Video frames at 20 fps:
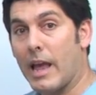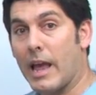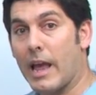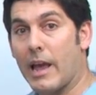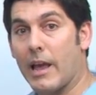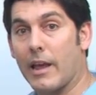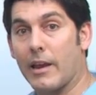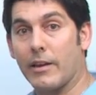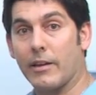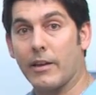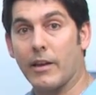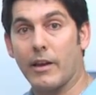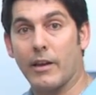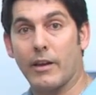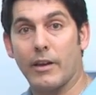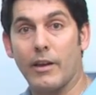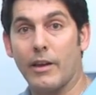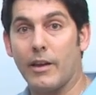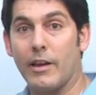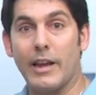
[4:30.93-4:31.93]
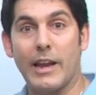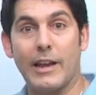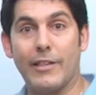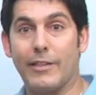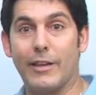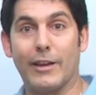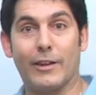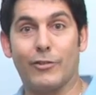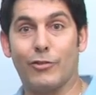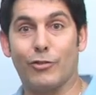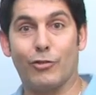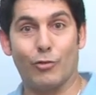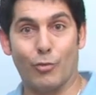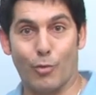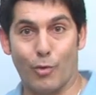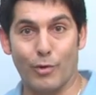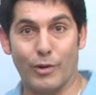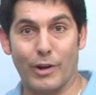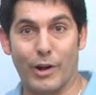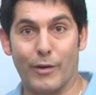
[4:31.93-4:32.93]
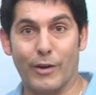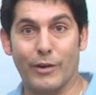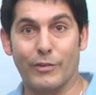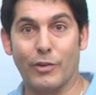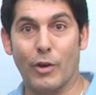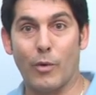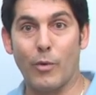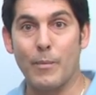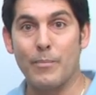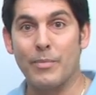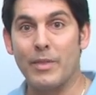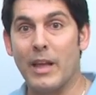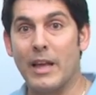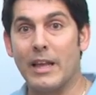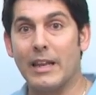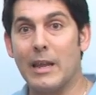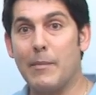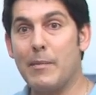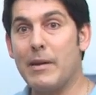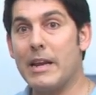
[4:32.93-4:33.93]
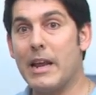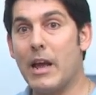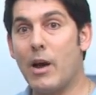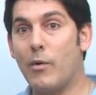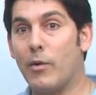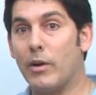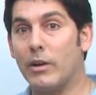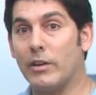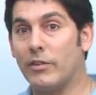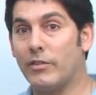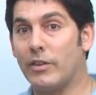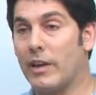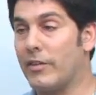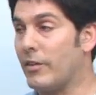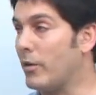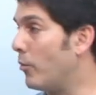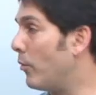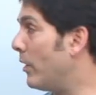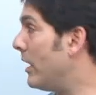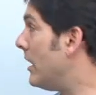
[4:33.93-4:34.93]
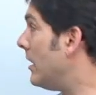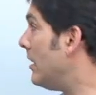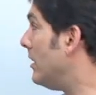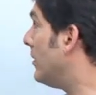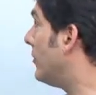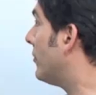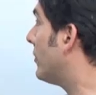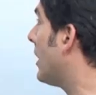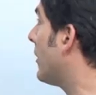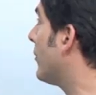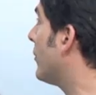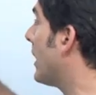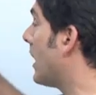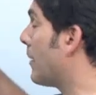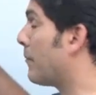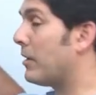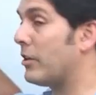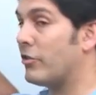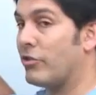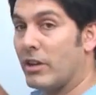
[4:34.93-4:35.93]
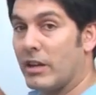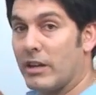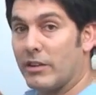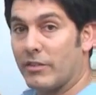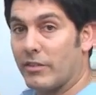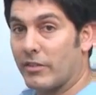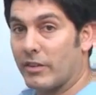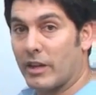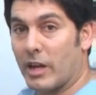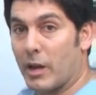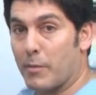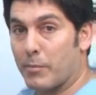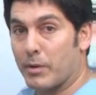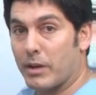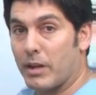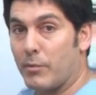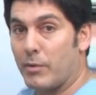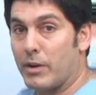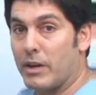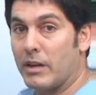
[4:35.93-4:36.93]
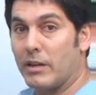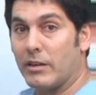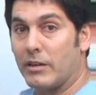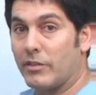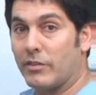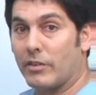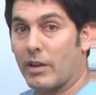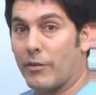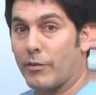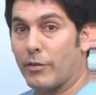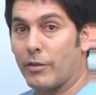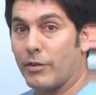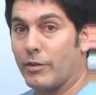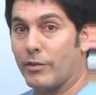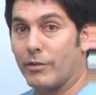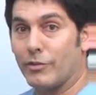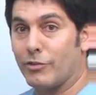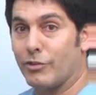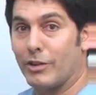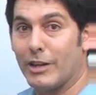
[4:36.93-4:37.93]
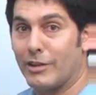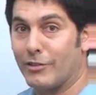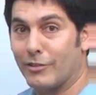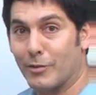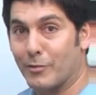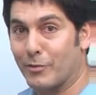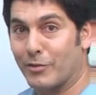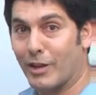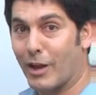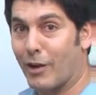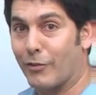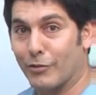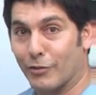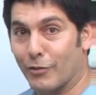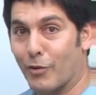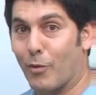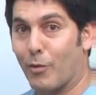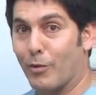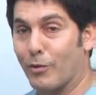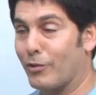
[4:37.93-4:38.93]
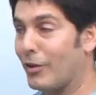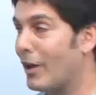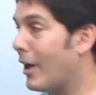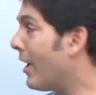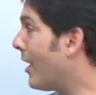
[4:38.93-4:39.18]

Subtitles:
And it's extraordinary. So let me now say that we didn't discover epigenes as a company. We didn't discover genes themselves, of course.